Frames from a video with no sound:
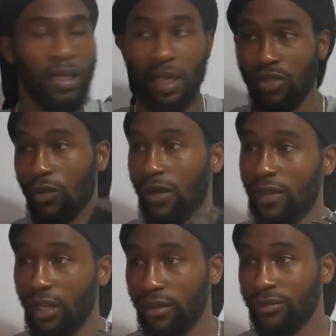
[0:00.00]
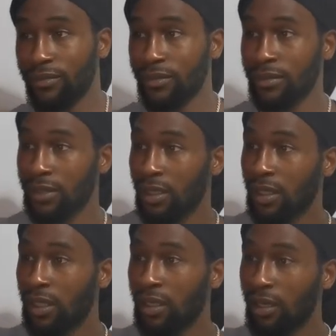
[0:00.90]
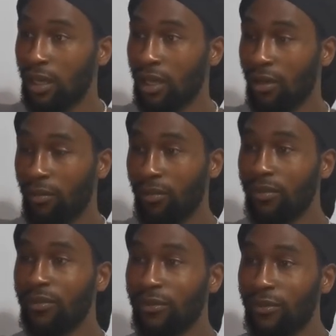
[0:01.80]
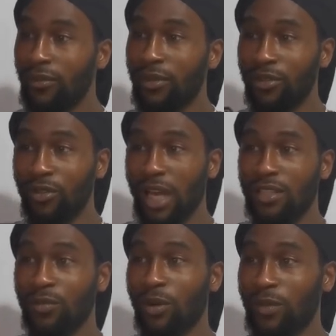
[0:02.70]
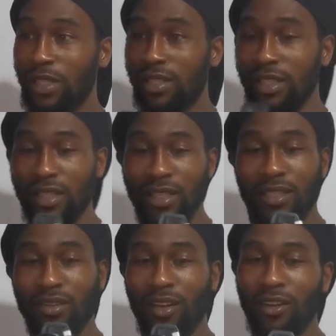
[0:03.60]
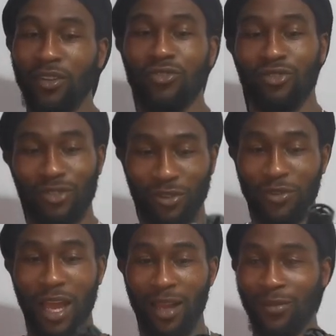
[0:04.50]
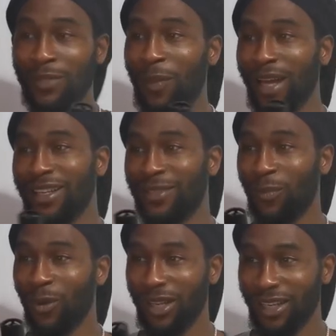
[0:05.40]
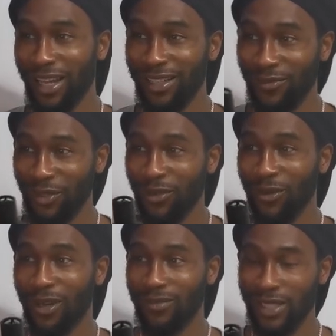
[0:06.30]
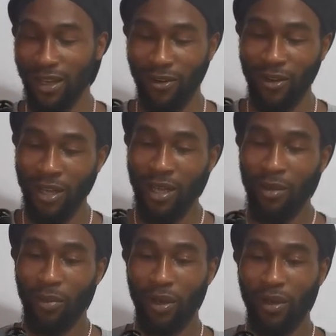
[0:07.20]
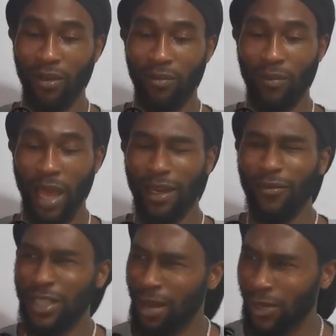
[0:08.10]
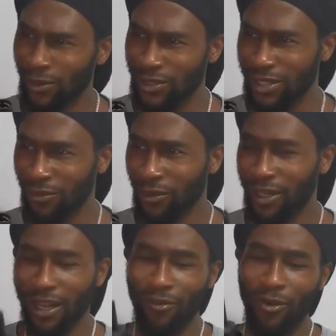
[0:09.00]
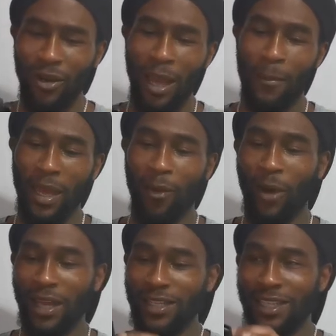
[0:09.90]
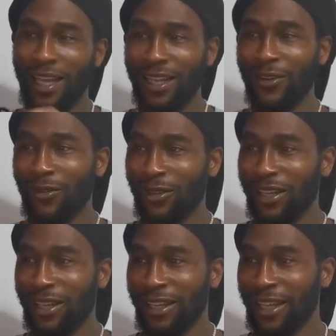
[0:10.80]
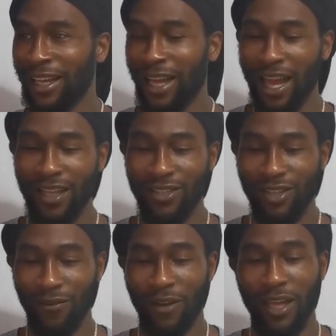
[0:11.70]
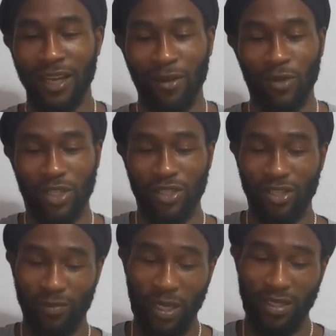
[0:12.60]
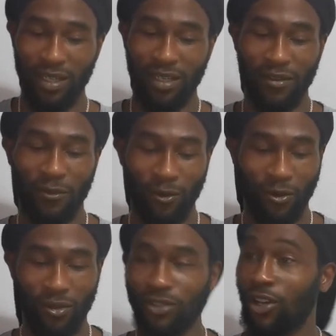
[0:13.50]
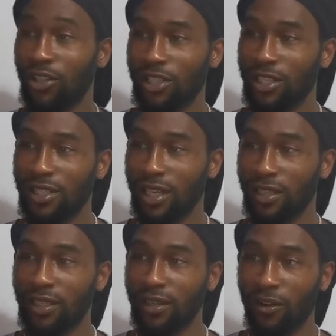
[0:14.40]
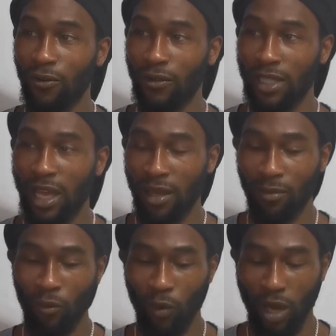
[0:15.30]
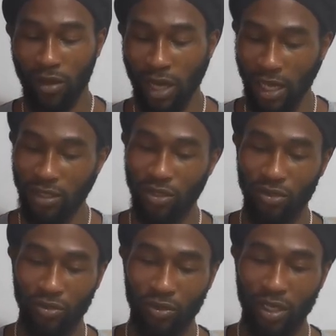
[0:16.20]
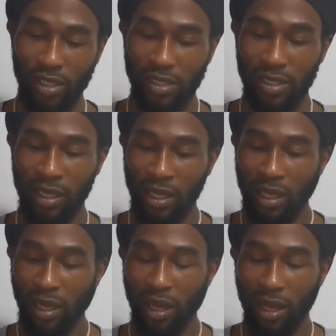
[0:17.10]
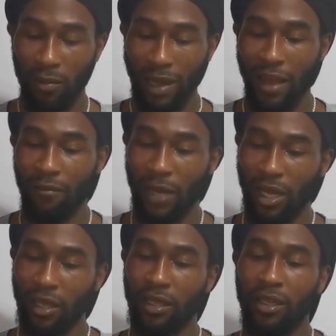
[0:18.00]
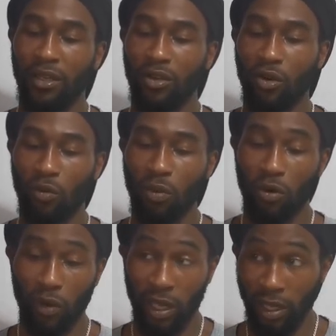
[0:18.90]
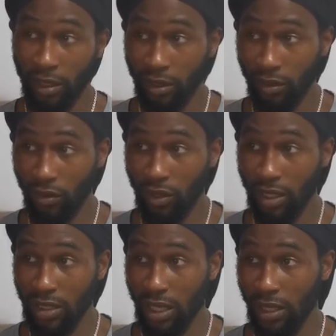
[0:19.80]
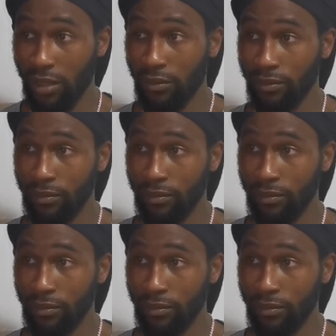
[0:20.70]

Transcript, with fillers: that's what I've done. Um, you guys are probably seeing this gun hundreds of times by this point that this video comes out. But um, and every time it looks different. Now I've got like bare wires hanging off it and stuff like that, which is just basically for charging sake. Over time, what I'd like to do is um, have my GoPro hair on this side,